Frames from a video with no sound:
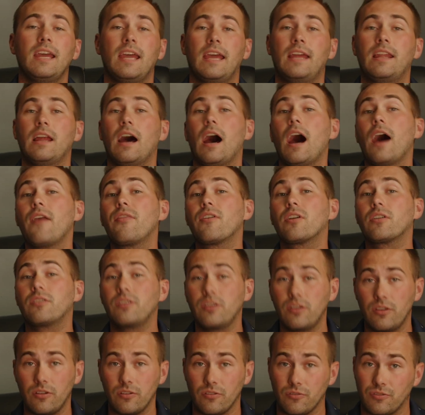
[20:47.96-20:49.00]
In other
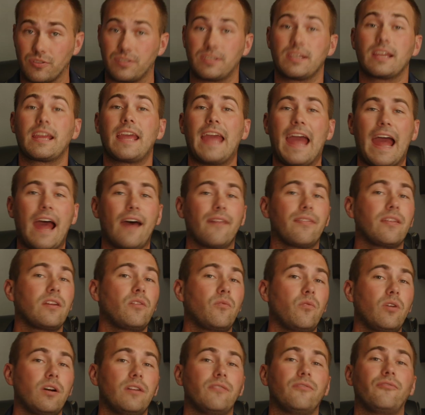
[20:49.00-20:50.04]
news, Cathie
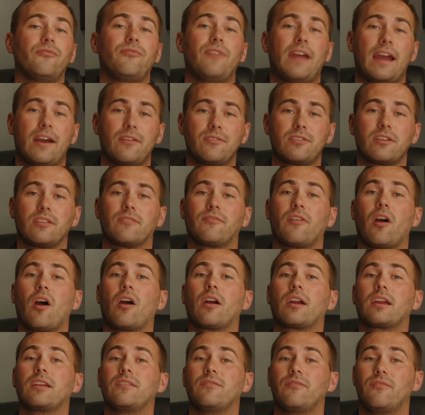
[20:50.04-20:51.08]
Wood, founder of
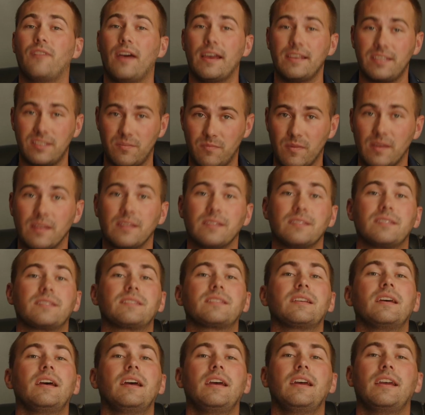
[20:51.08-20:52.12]
ARK Investments,
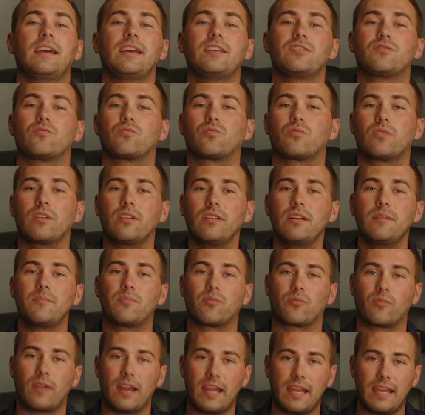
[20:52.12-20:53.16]
is really
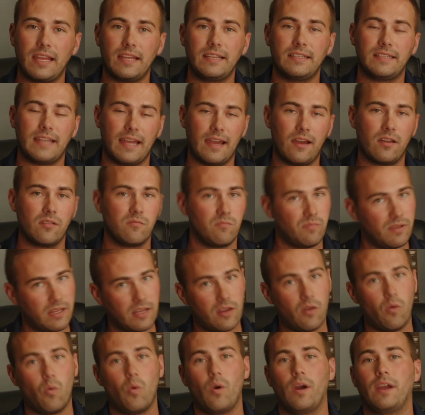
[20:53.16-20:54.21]
breaking down
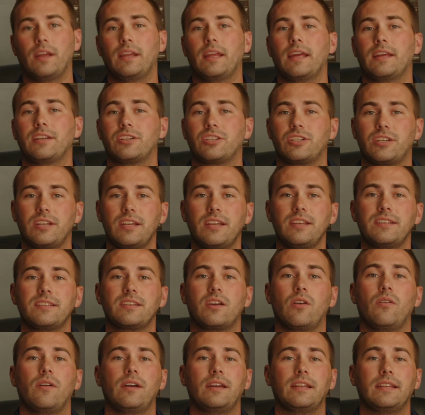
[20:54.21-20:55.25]
Bitcoin, and she is
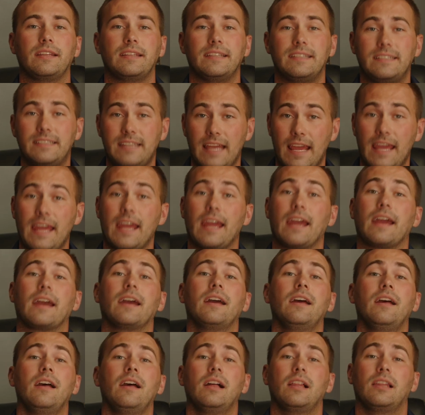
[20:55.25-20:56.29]
going, dang,
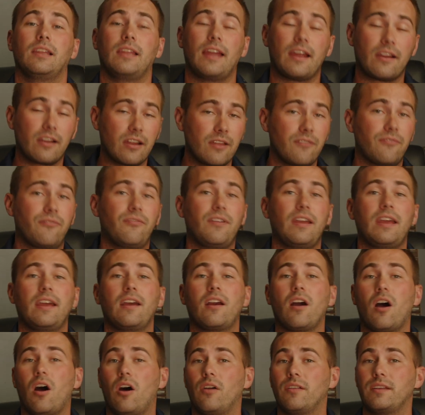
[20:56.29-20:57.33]
Larry Fink,
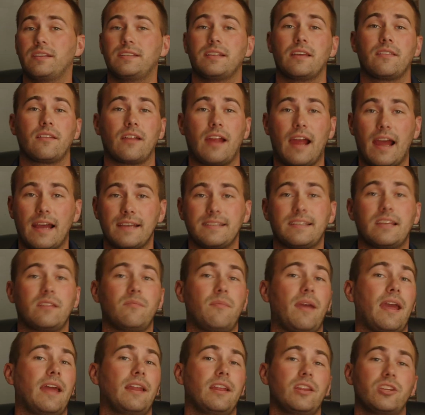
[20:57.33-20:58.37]
all these other asset
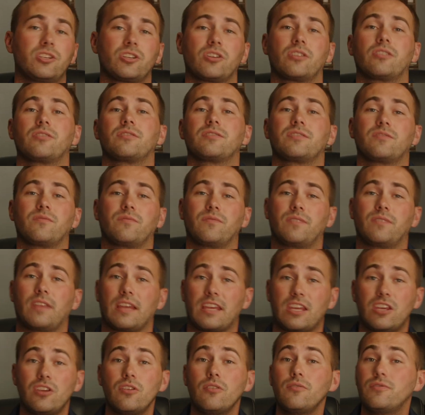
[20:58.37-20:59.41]
managers, the
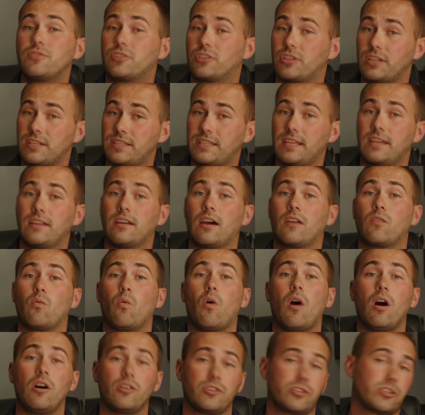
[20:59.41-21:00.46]
cues she's seen on
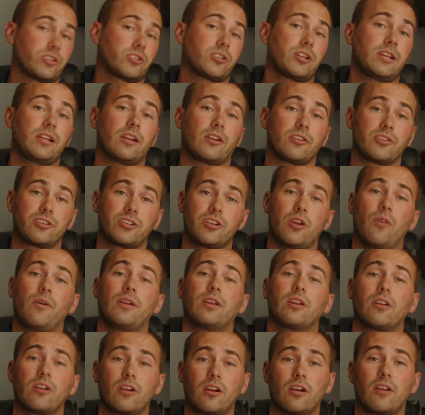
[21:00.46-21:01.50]
Wall Street are showing
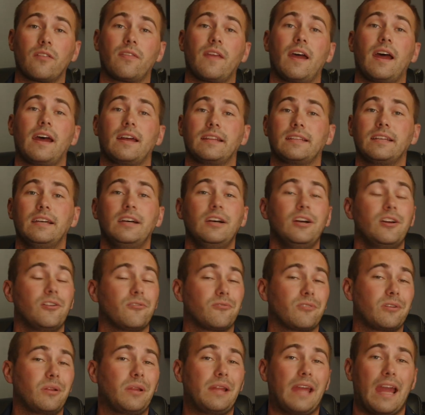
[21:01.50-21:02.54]
her that
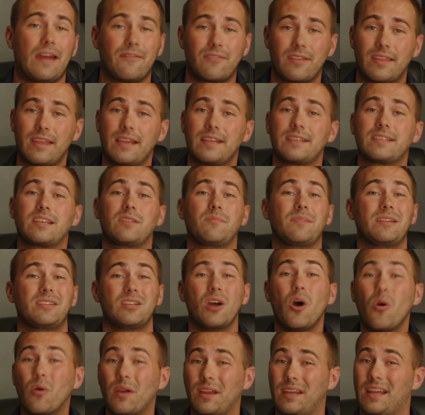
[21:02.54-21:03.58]
really everything's going to be
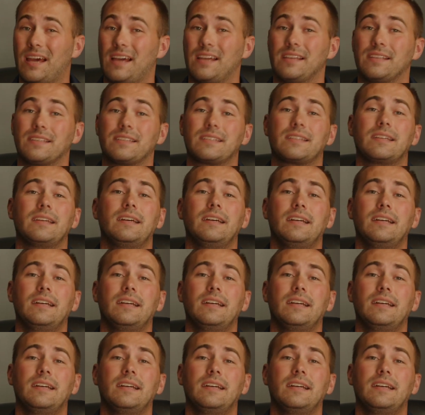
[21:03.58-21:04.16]
tokenized.